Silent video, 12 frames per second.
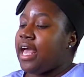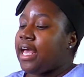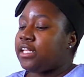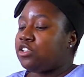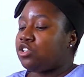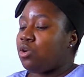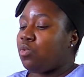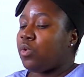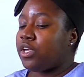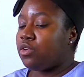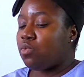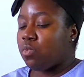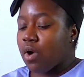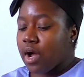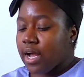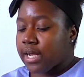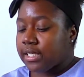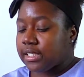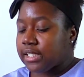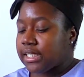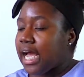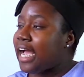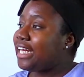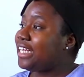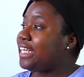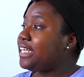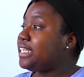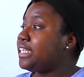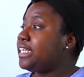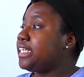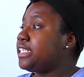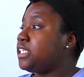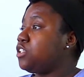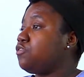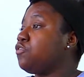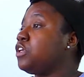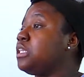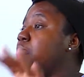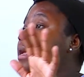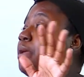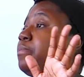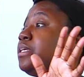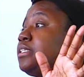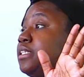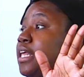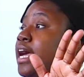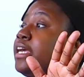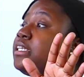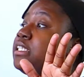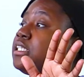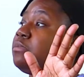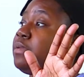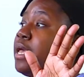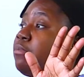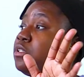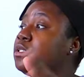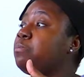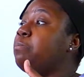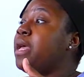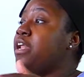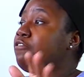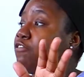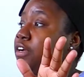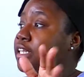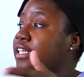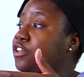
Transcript: And so what you want ideally is for the baby's legs to be able to bend freely.